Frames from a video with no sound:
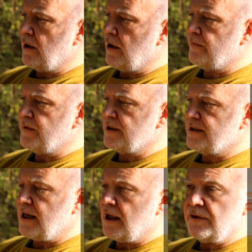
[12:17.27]
of the
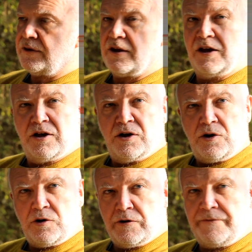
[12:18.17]
sun
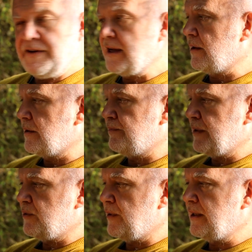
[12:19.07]
or a figure
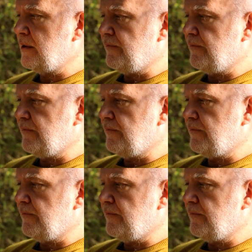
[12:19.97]
between,